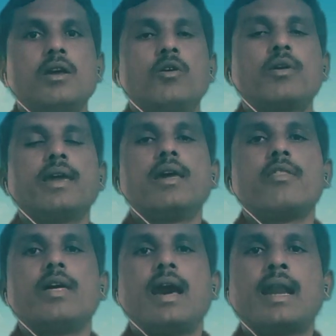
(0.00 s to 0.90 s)
Okay,
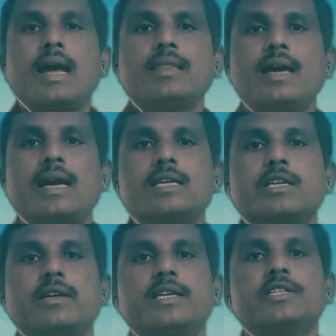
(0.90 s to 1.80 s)
another
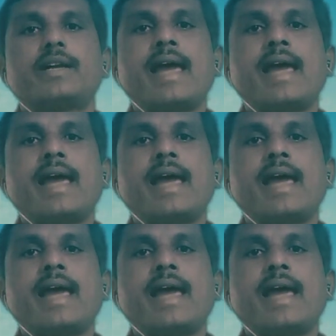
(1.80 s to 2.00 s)
articulator,